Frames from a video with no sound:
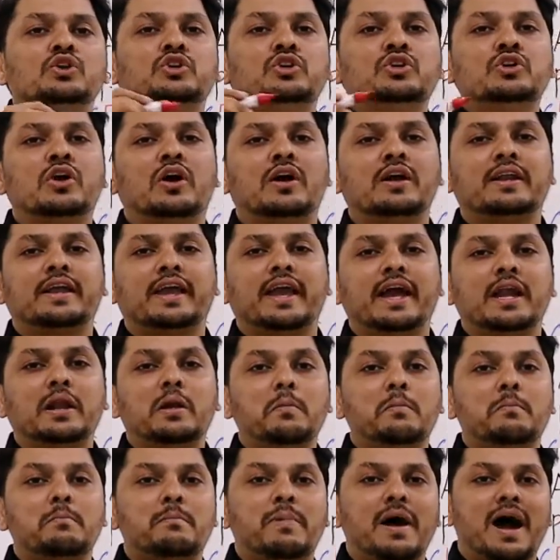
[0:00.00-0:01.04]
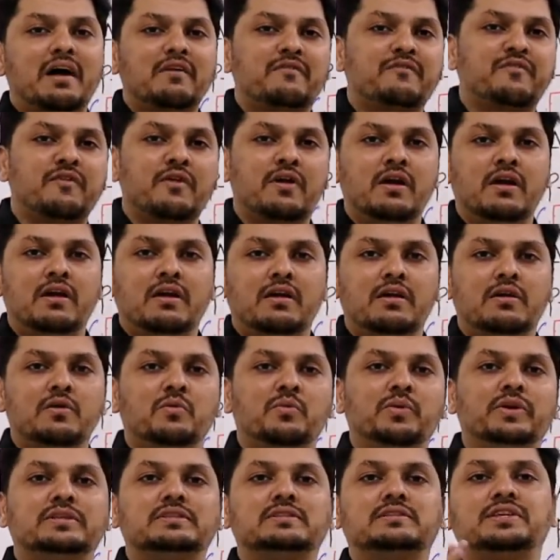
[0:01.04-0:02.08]
do not get
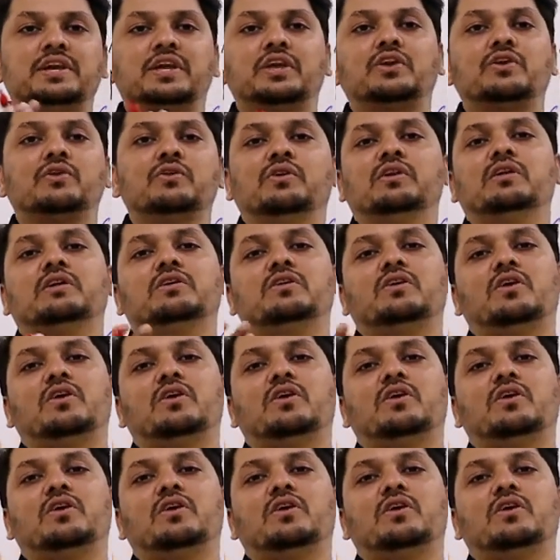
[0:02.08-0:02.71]
baffled with singular